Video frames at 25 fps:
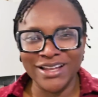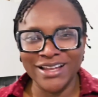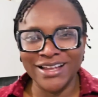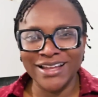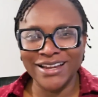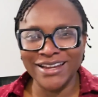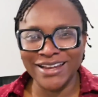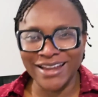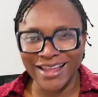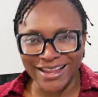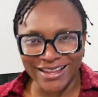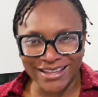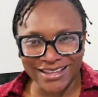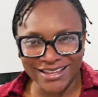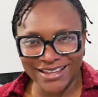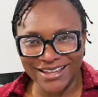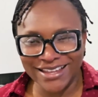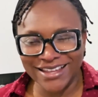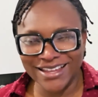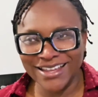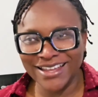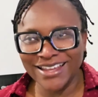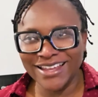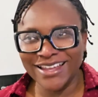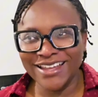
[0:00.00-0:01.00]
Like,
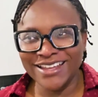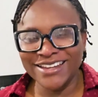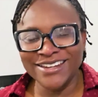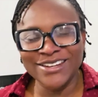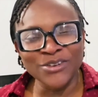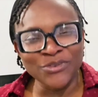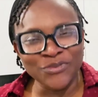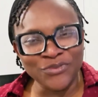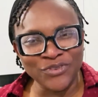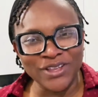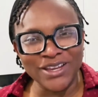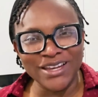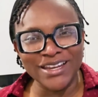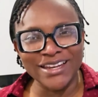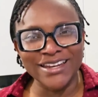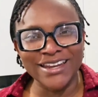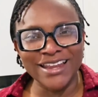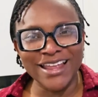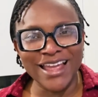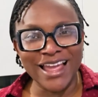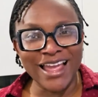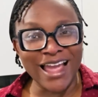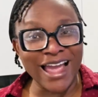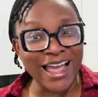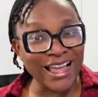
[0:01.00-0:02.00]
the feeling,
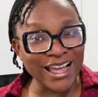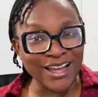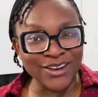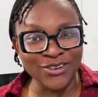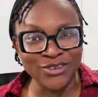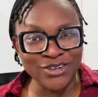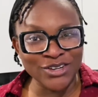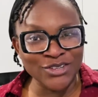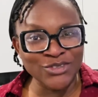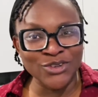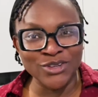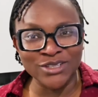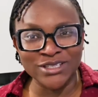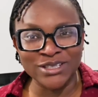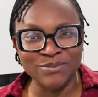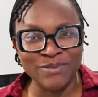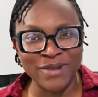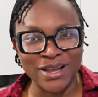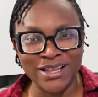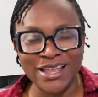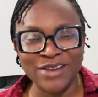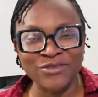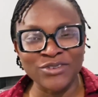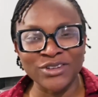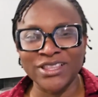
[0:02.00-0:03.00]
I can only just
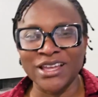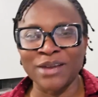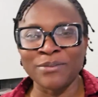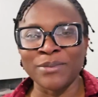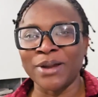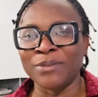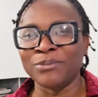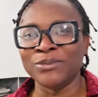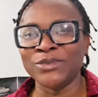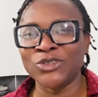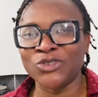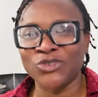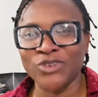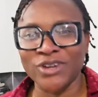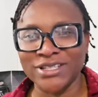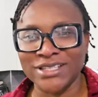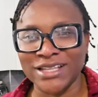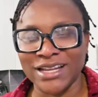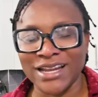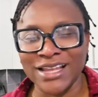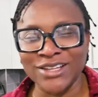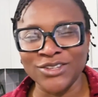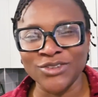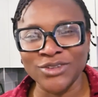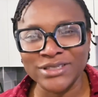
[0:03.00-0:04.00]
imagine. Every time I'm stressed,
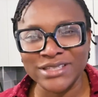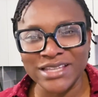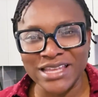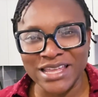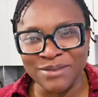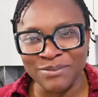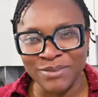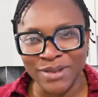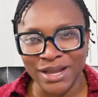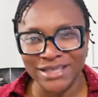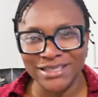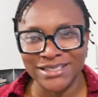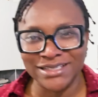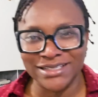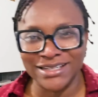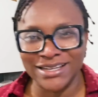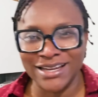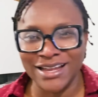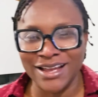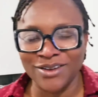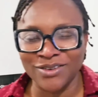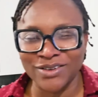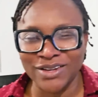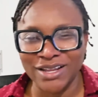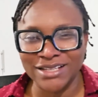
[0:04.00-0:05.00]
and I just imagine
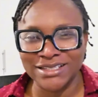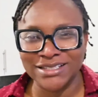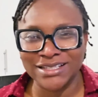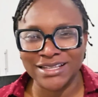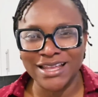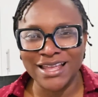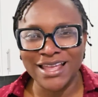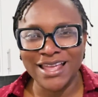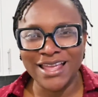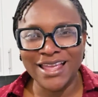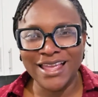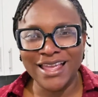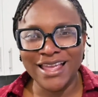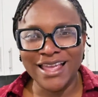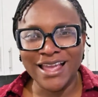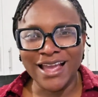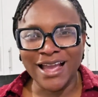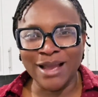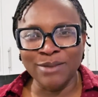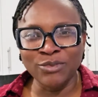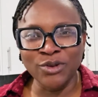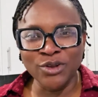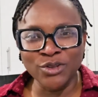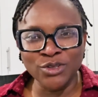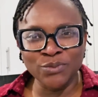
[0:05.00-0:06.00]
now that
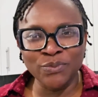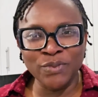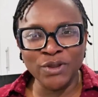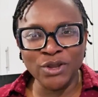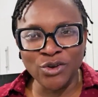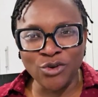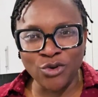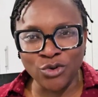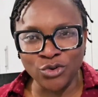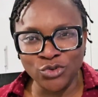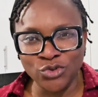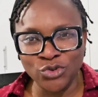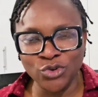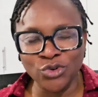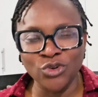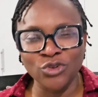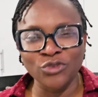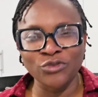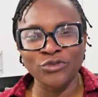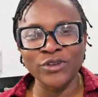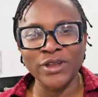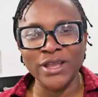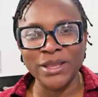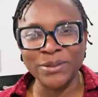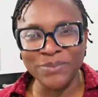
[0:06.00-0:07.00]
I'm going to be in control
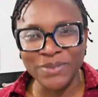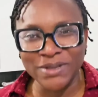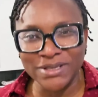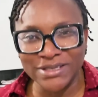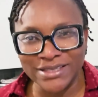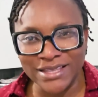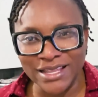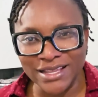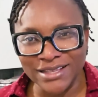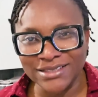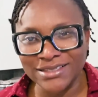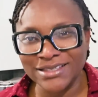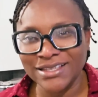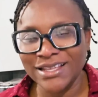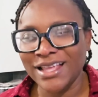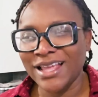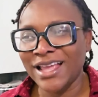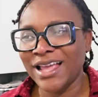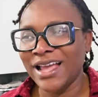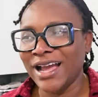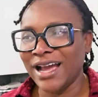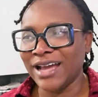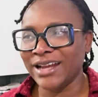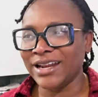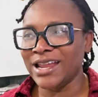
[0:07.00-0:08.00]
of a business,
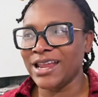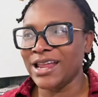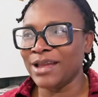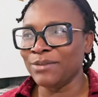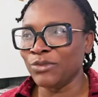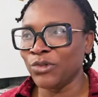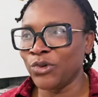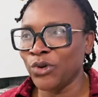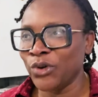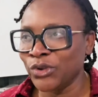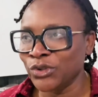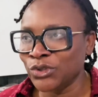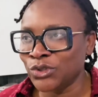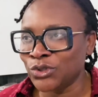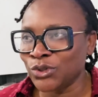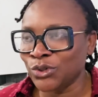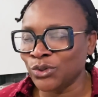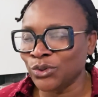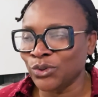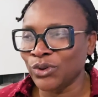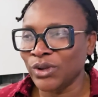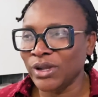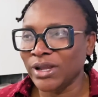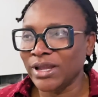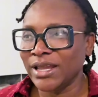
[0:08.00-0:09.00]
and I am going
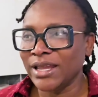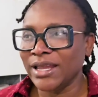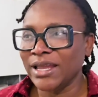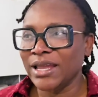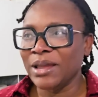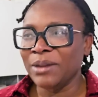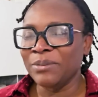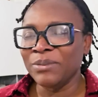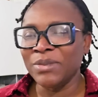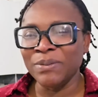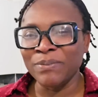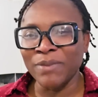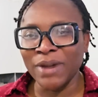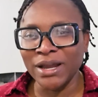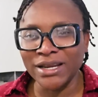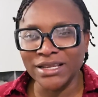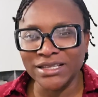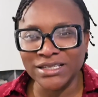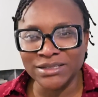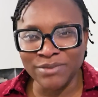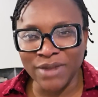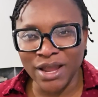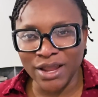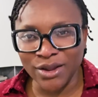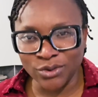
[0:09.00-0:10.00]
to be
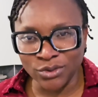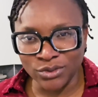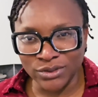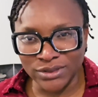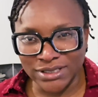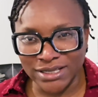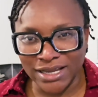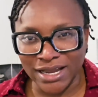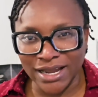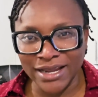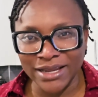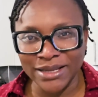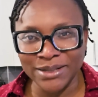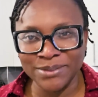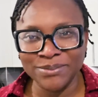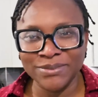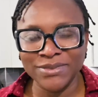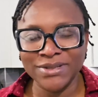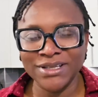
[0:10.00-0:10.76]
managing my own time.